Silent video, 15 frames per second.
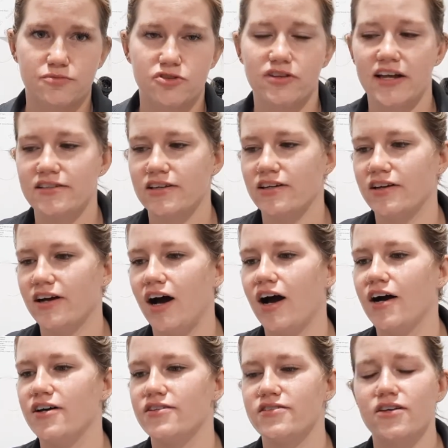So that's going to
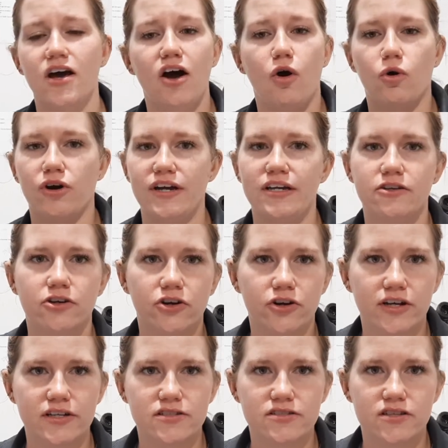cause or
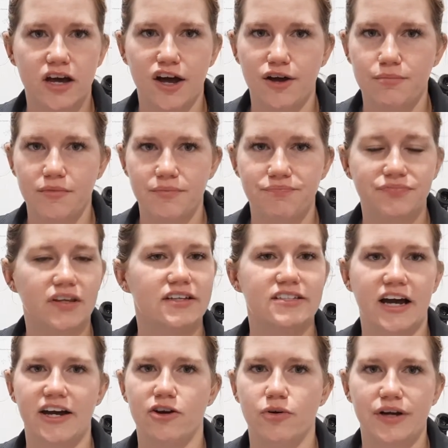increase
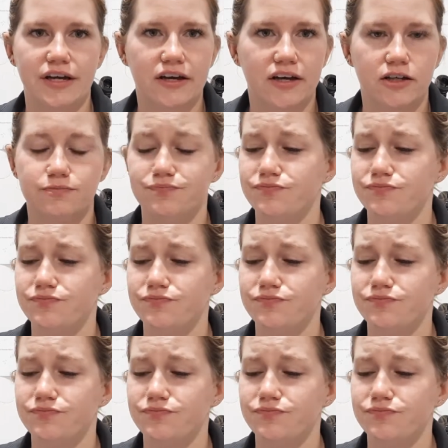diarrhea.